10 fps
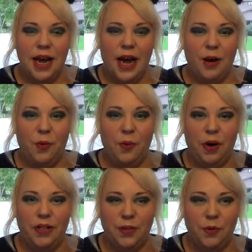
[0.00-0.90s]
I'll
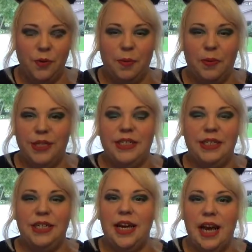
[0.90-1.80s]
probably remember it to
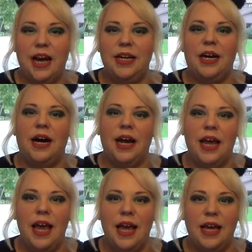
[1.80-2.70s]
the day I
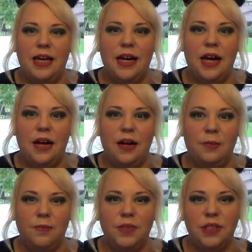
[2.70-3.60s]
die,
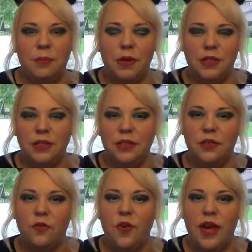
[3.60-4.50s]
and some parts are a
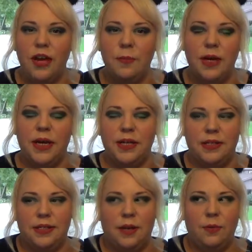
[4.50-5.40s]
little vague
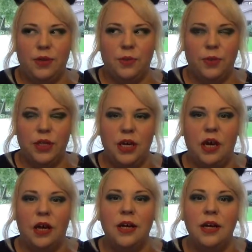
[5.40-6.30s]
because I was really
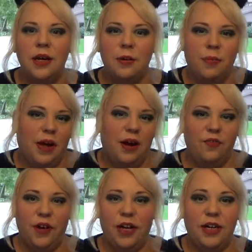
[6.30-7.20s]
young, but I
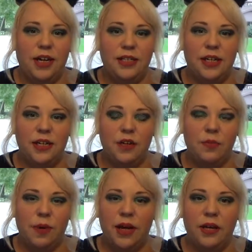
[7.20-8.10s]
figured I'd tell you
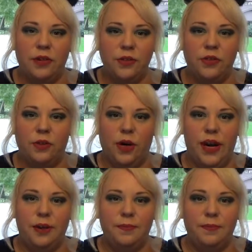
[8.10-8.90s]
my ghost story.